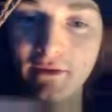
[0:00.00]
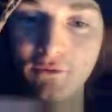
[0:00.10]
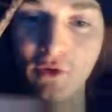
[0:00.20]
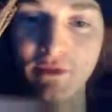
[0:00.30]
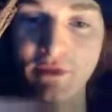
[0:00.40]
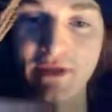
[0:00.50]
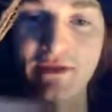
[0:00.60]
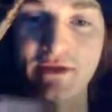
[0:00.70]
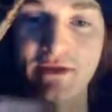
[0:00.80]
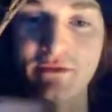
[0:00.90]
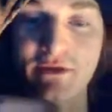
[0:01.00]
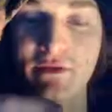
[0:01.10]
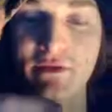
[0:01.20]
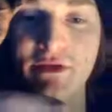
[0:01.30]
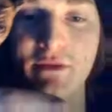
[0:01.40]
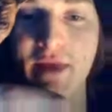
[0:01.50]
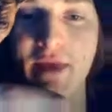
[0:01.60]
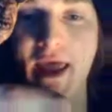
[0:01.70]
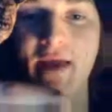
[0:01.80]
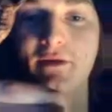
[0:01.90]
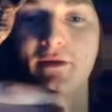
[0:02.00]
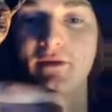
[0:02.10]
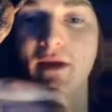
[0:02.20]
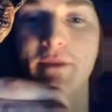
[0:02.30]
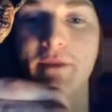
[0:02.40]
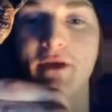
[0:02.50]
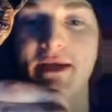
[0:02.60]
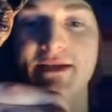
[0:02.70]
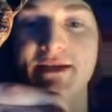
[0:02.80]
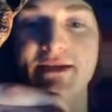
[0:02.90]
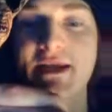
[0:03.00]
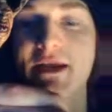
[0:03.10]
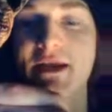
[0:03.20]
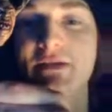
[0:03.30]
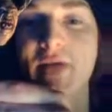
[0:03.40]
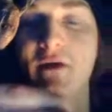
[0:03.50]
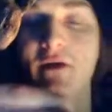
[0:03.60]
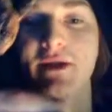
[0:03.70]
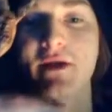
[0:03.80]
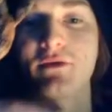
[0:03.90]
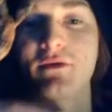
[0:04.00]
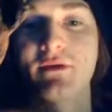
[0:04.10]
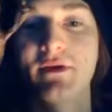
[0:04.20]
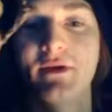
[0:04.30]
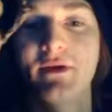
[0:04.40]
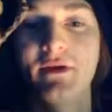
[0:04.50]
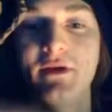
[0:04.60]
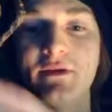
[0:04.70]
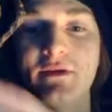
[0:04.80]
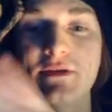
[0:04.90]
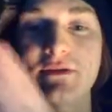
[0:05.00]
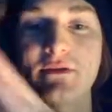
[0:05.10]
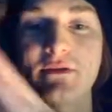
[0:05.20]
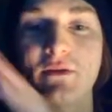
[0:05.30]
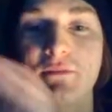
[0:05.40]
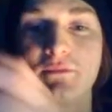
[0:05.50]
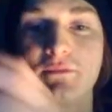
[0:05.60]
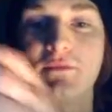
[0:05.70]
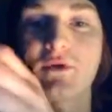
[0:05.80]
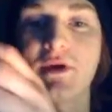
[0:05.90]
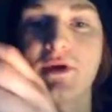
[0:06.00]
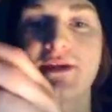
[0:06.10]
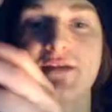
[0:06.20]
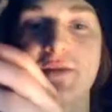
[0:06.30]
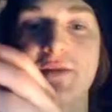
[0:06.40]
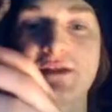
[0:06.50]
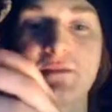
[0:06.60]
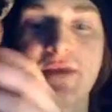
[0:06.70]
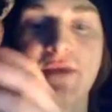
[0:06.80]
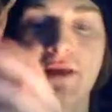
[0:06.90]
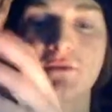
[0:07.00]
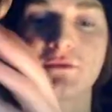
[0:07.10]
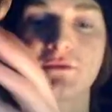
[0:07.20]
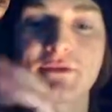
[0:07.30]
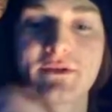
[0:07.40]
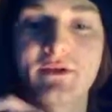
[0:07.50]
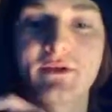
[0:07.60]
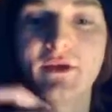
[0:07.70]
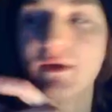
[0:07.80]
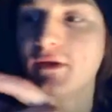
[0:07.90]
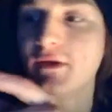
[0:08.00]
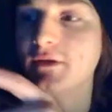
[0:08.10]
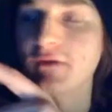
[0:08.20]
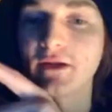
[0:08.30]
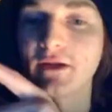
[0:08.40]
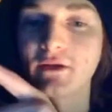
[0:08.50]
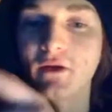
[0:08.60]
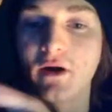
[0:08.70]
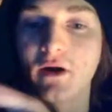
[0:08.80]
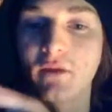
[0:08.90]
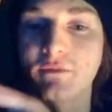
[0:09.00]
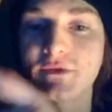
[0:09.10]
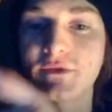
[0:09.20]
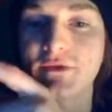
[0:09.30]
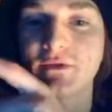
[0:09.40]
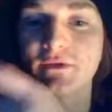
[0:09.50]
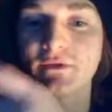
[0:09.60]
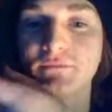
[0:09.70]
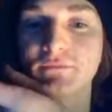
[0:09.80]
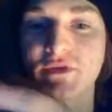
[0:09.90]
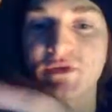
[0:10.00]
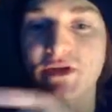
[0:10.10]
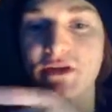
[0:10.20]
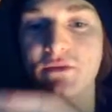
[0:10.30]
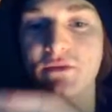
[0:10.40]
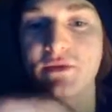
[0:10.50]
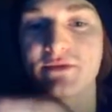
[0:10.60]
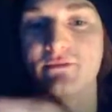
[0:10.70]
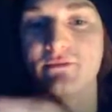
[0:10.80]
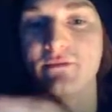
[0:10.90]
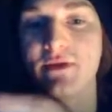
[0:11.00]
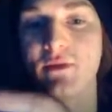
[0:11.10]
forms like this, with this human head coming out like a snake, spiraling out. These crazy, messed up tentacles. It's got little arms. There was, I